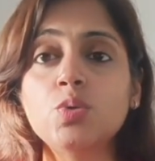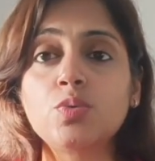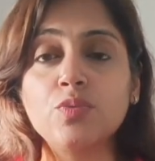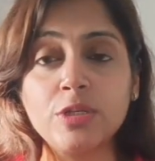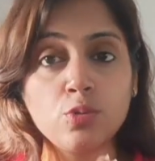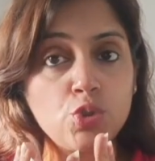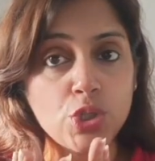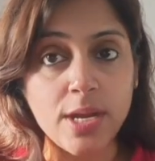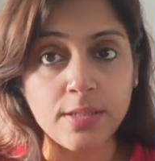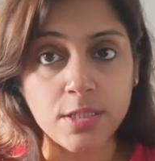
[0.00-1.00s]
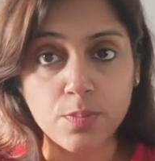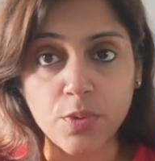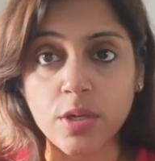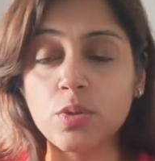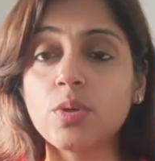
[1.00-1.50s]
when you chant this
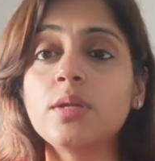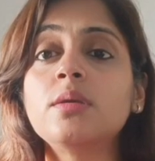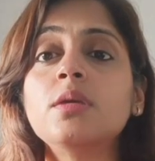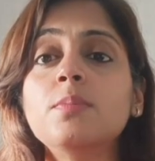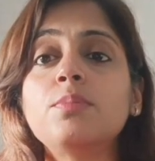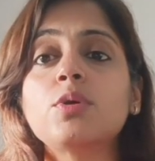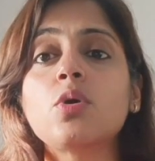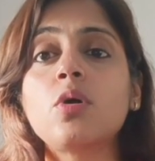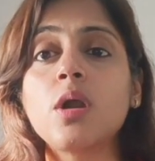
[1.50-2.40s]
prayer, you can keep your